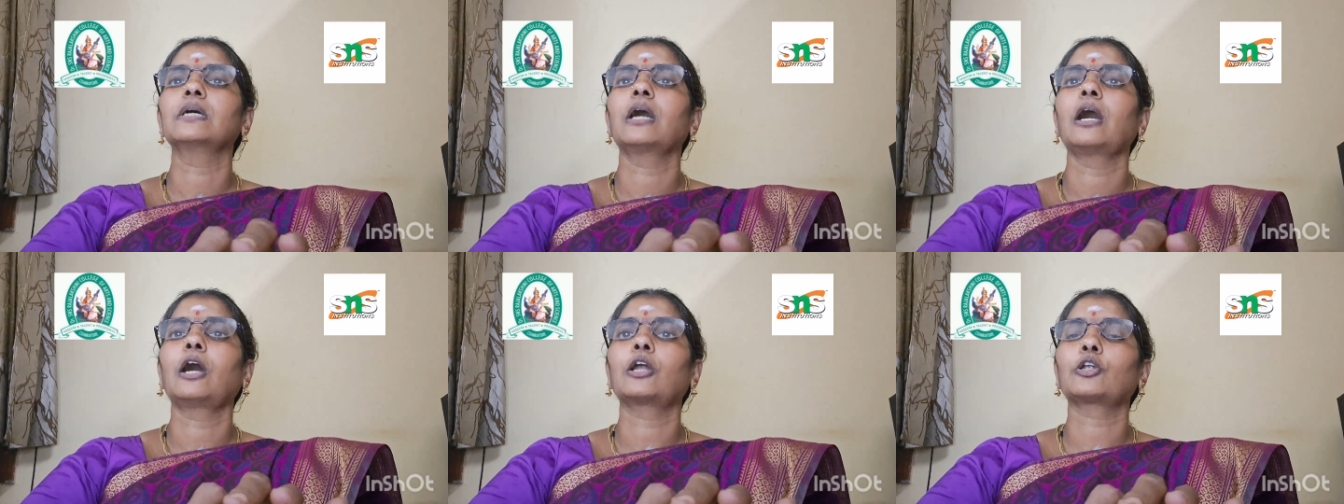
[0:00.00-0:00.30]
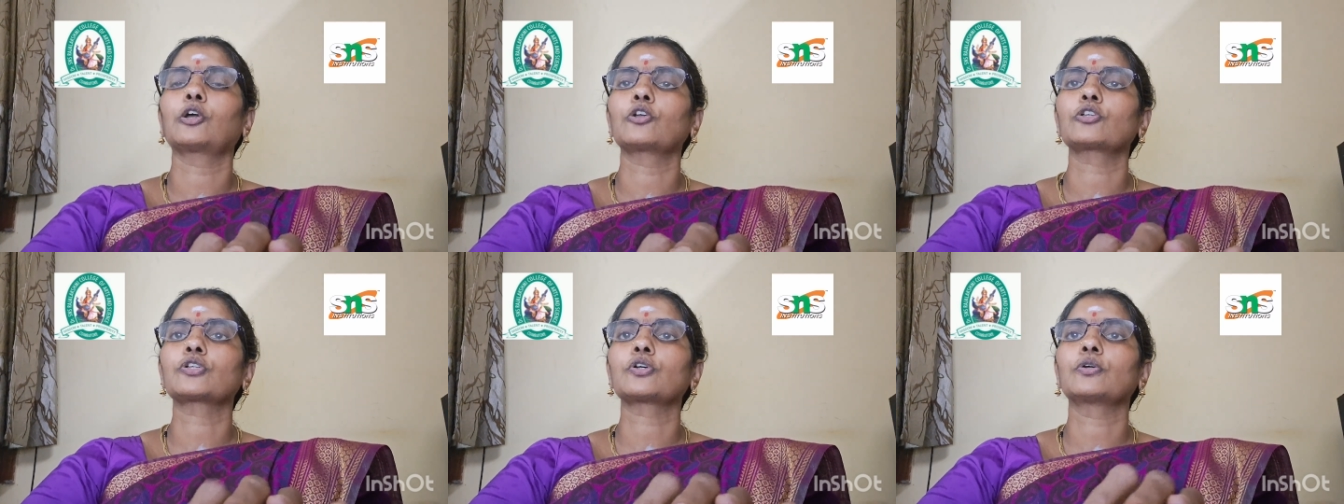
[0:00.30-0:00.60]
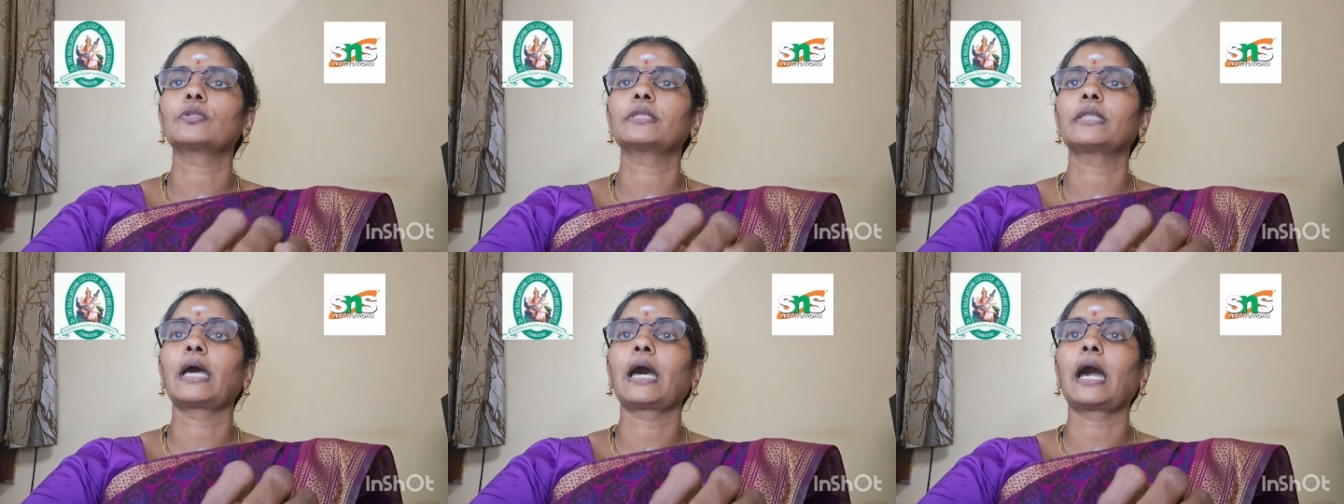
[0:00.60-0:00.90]
and
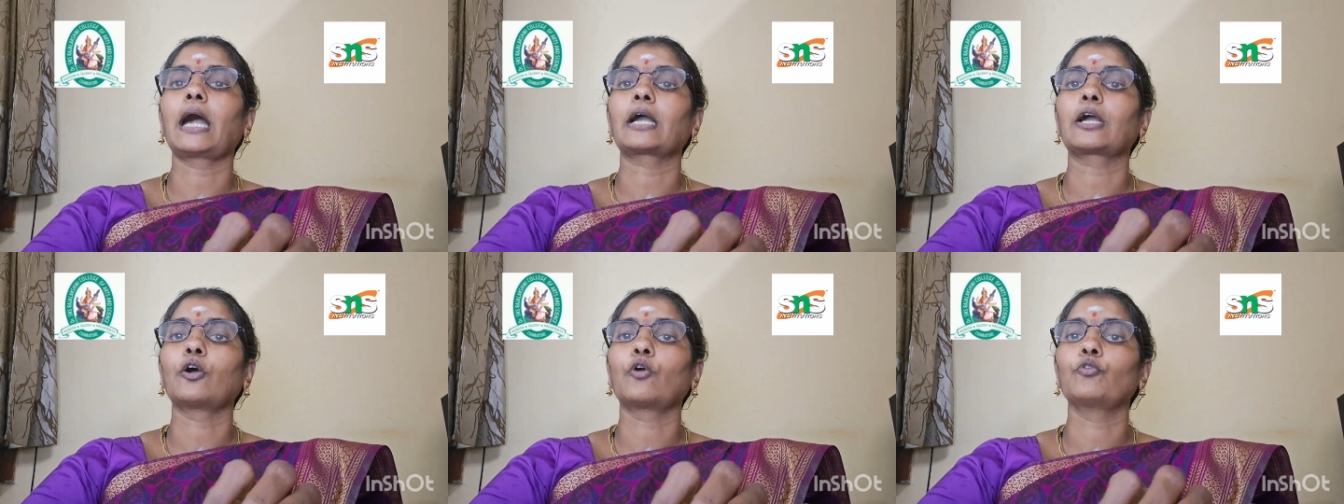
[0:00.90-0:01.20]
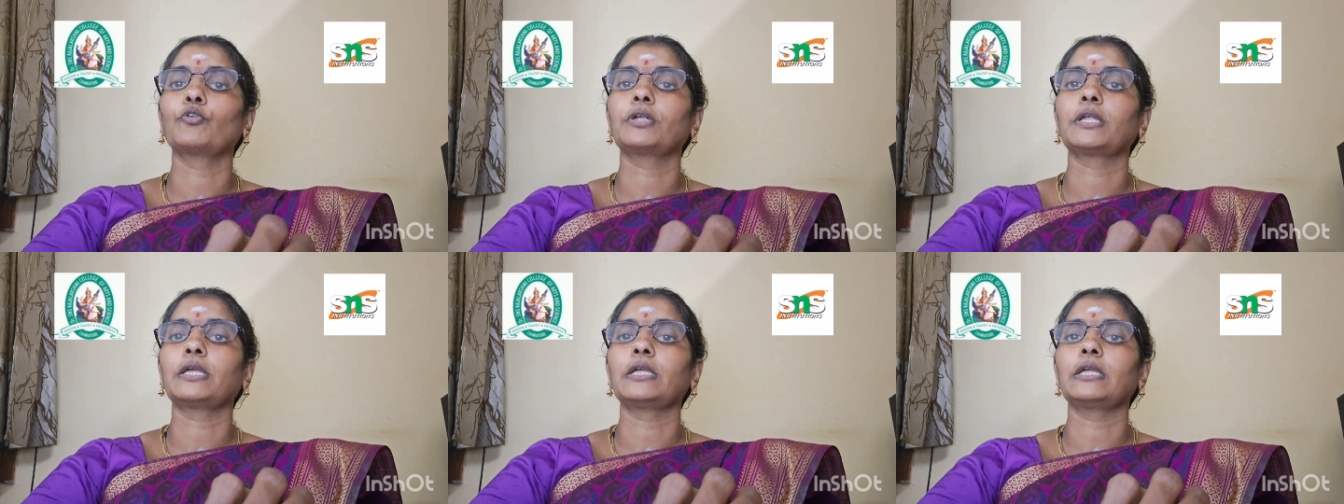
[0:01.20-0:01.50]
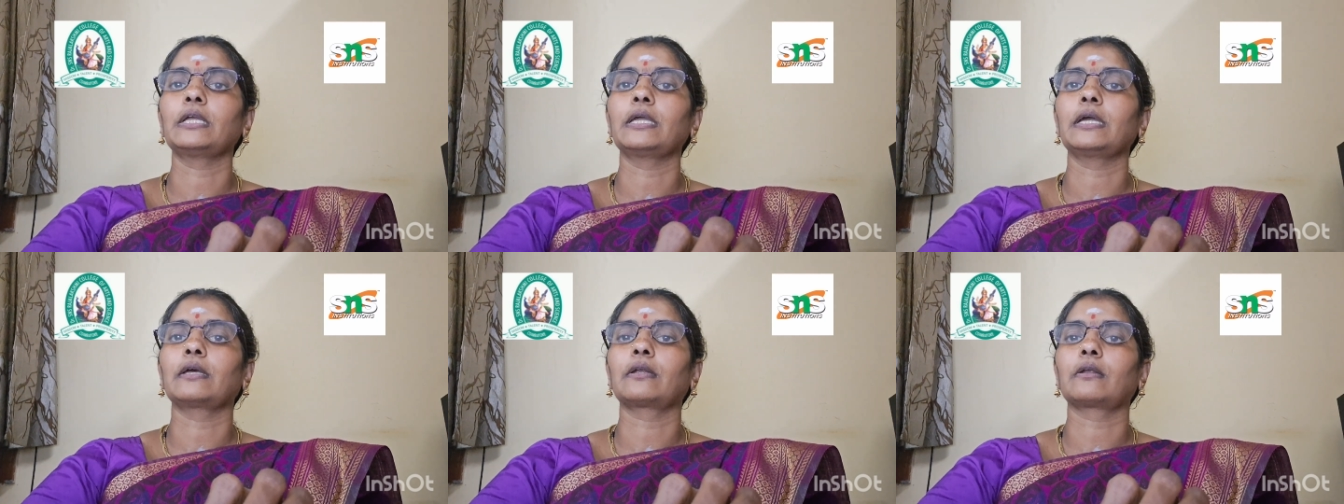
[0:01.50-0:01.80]
also the
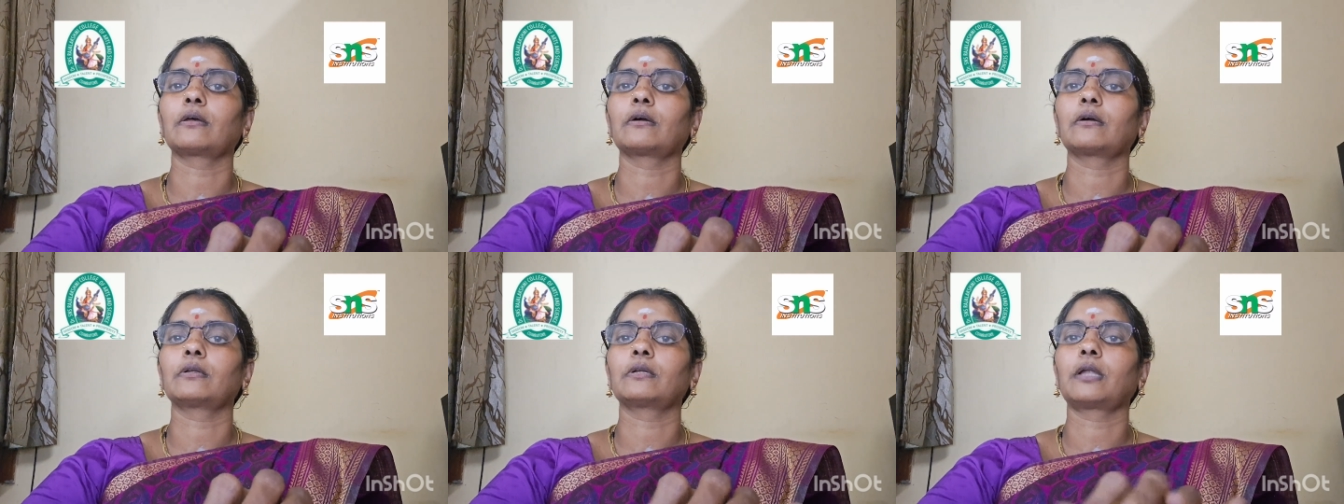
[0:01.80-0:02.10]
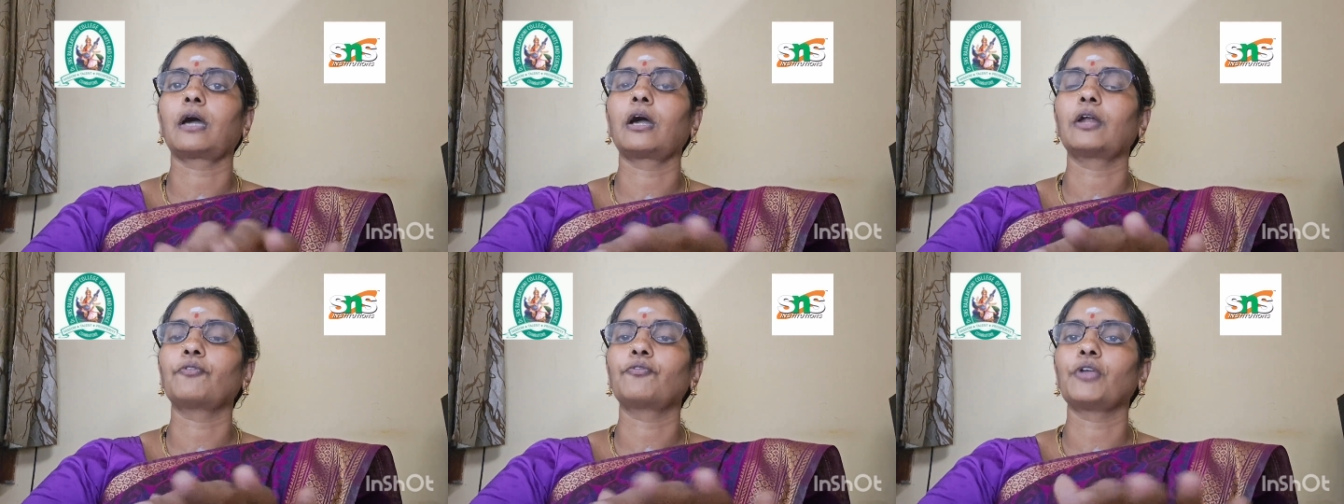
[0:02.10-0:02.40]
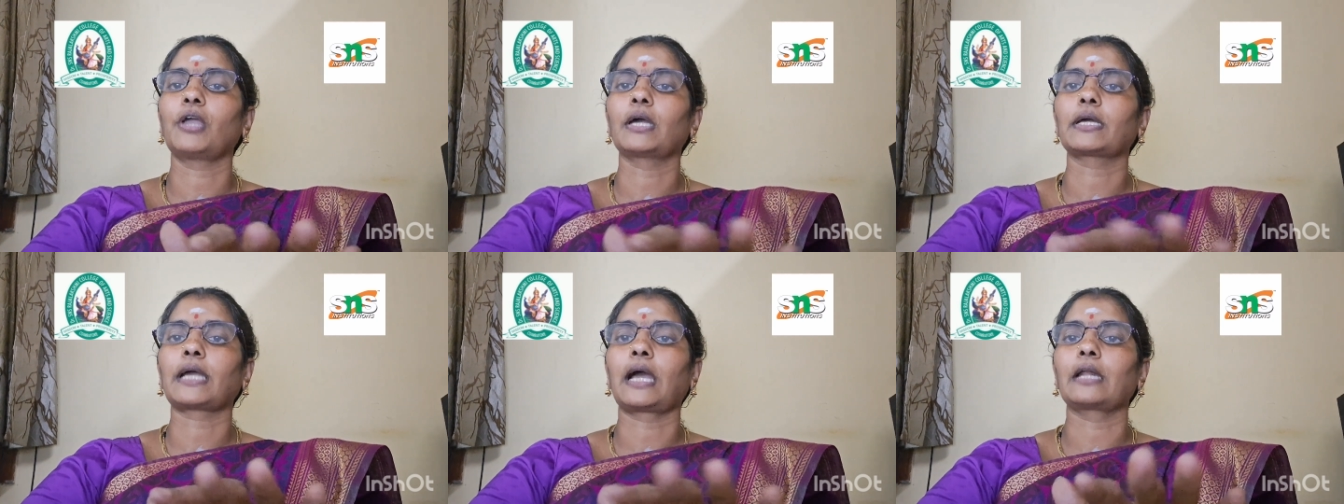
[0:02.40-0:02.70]
accounting year, not
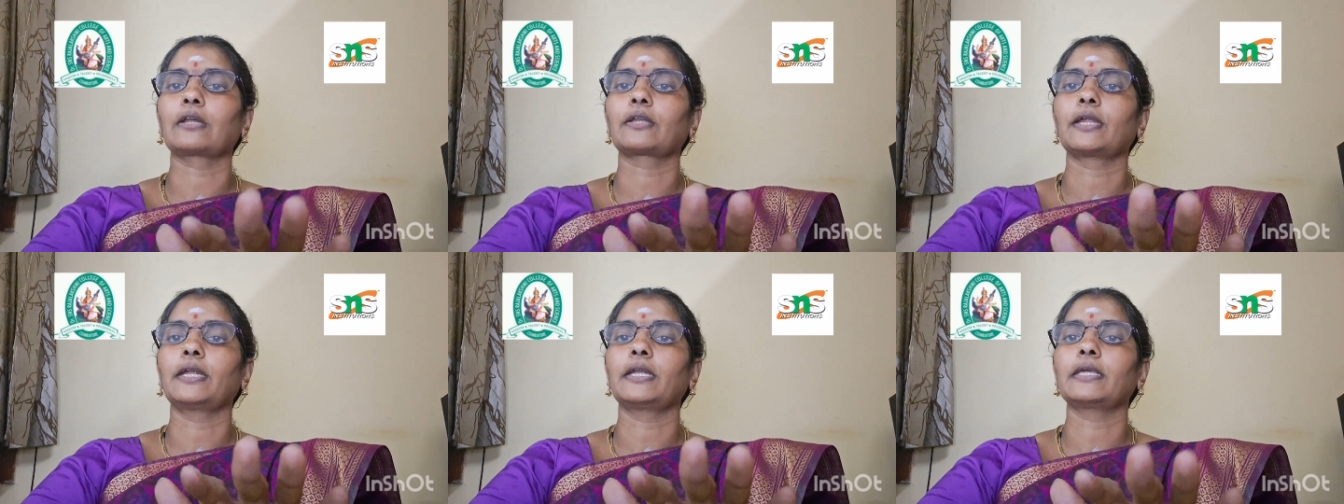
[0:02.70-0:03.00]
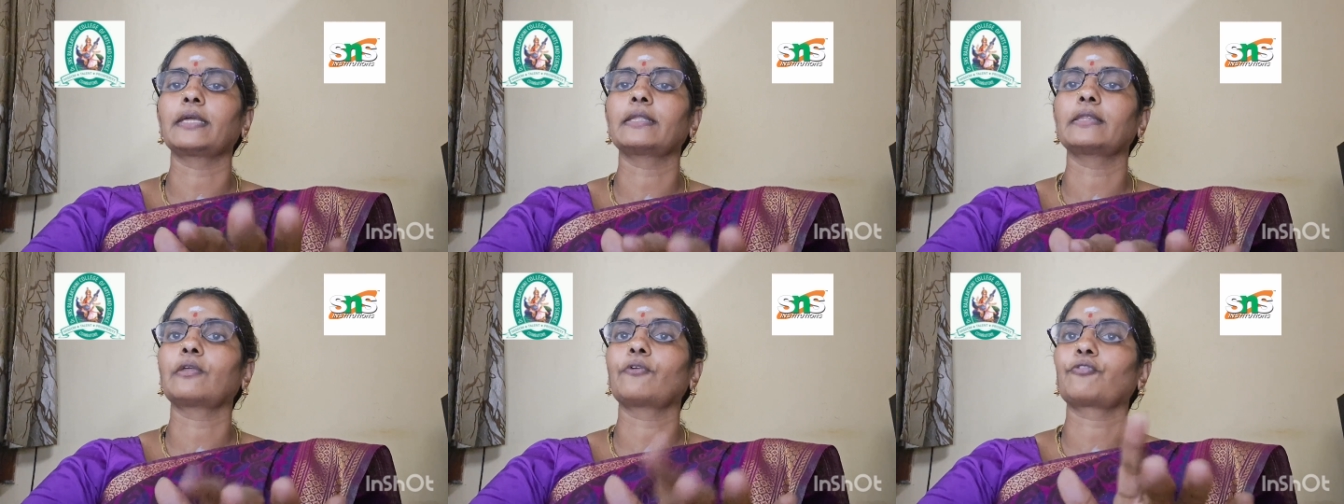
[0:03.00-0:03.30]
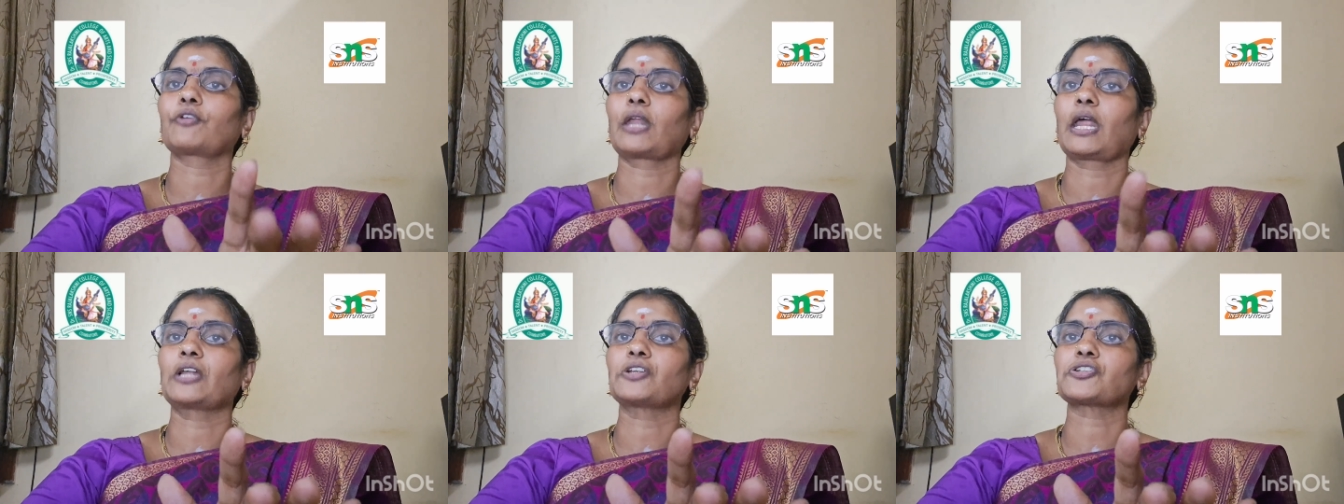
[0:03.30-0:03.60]
we are calculating in the
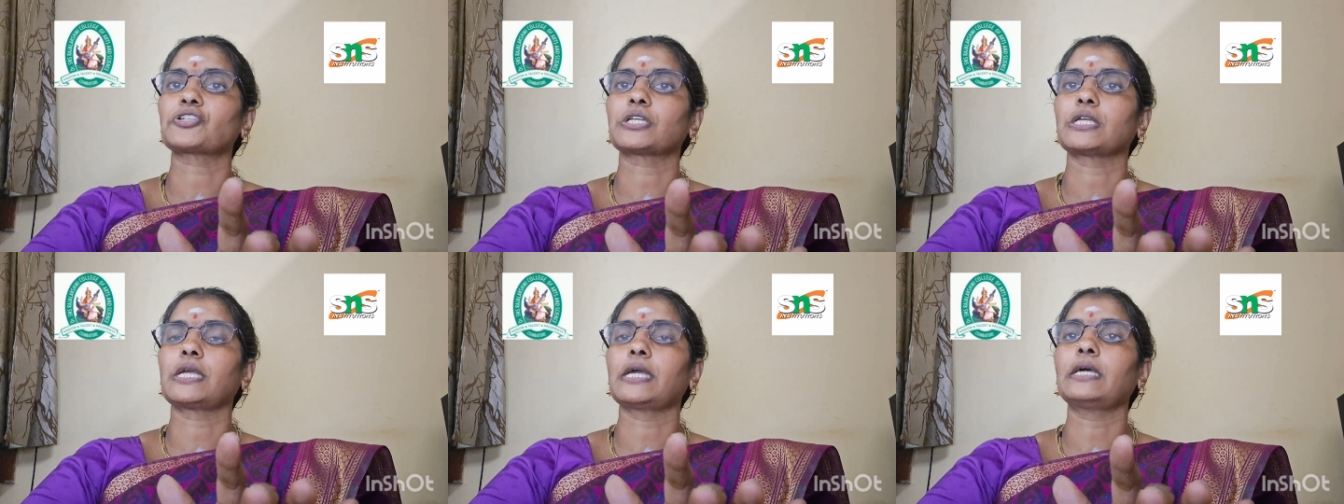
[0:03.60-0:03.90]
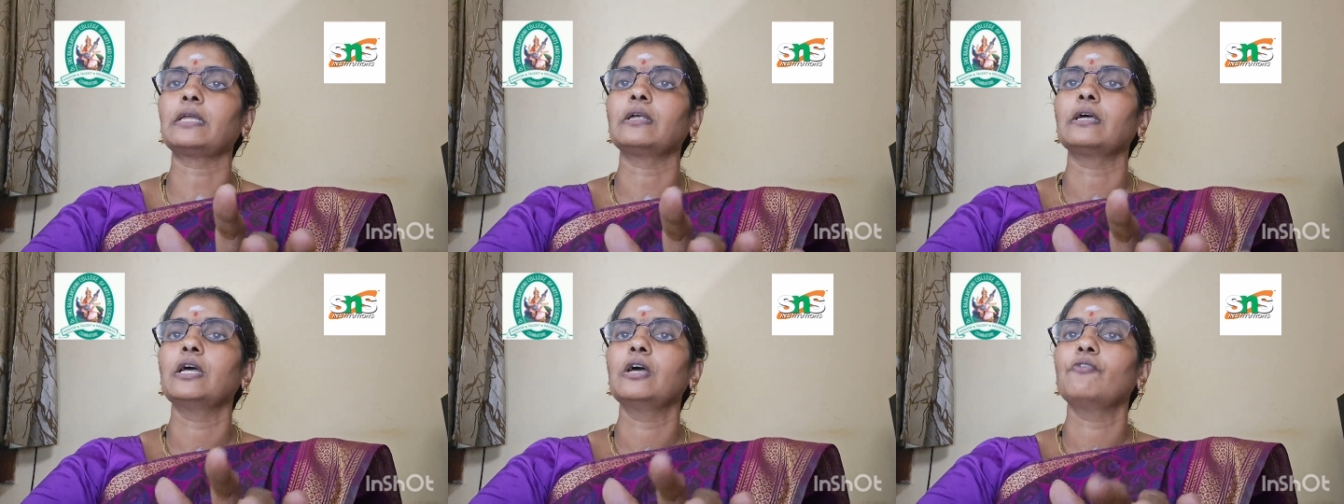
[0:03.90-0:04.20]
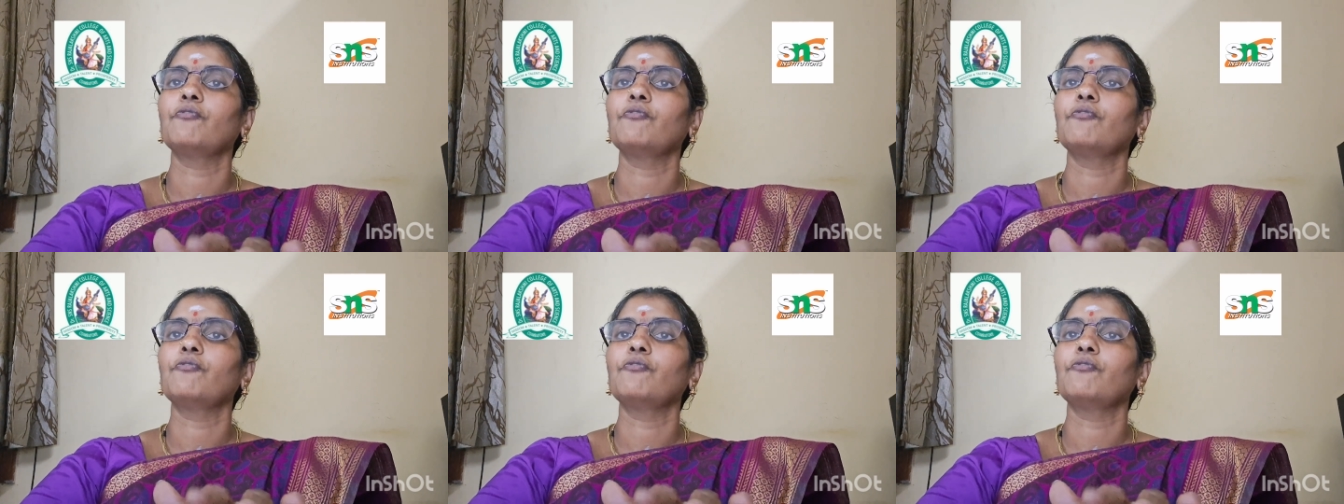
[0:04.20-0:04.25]
financial year,